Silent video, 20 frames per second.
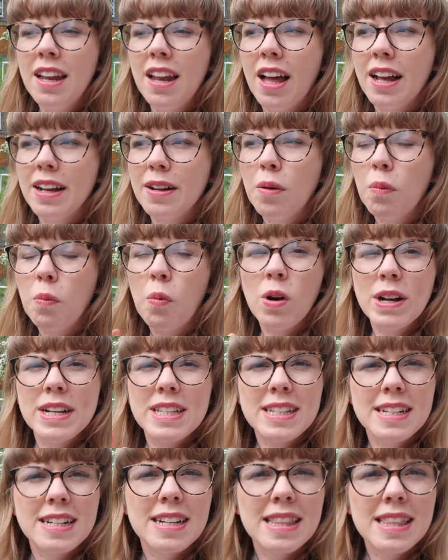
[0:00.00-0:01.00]
like what
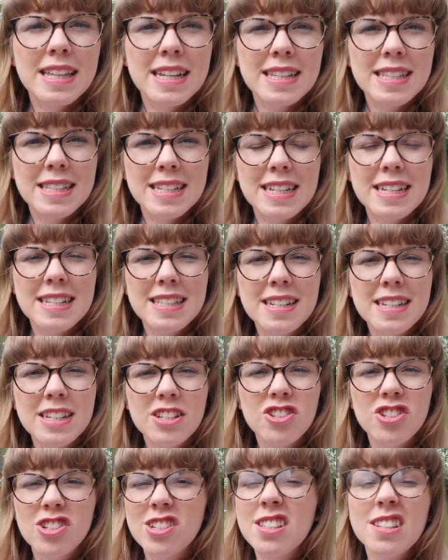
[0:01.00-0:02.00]
is in this season,
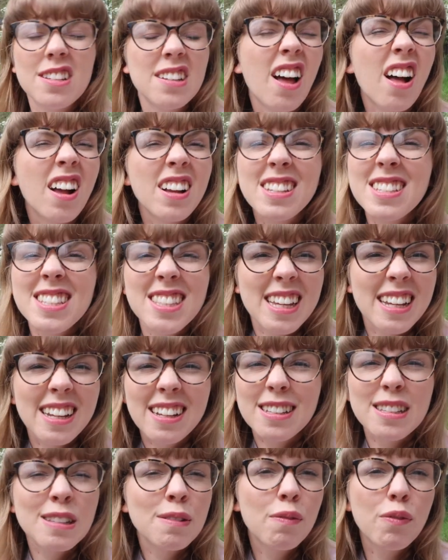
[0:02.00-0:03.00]
it's just nice
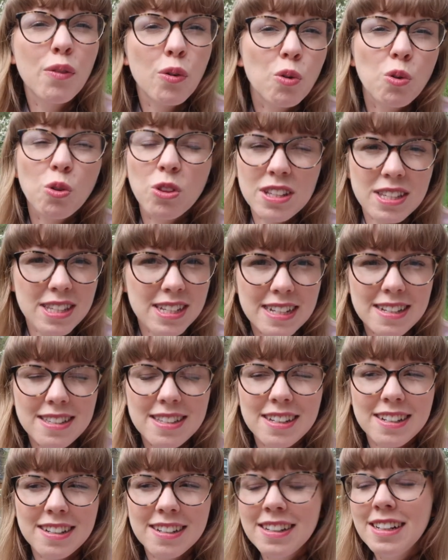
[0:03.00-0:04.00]
things for the
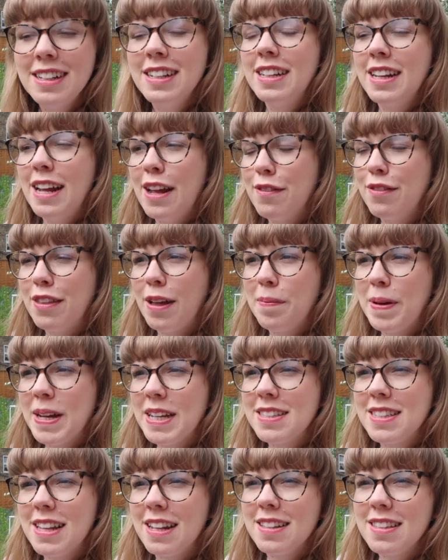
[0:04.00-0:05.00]
season, if that
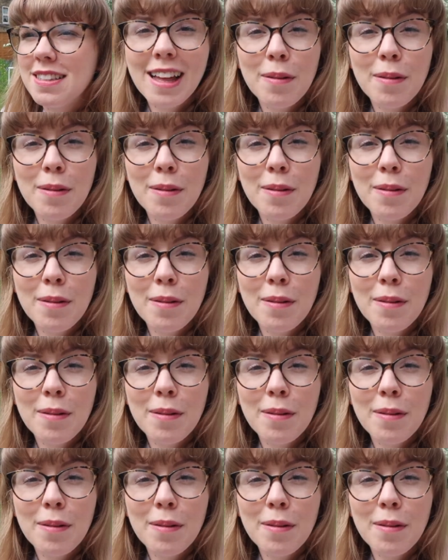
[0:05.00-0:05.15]
makes sense.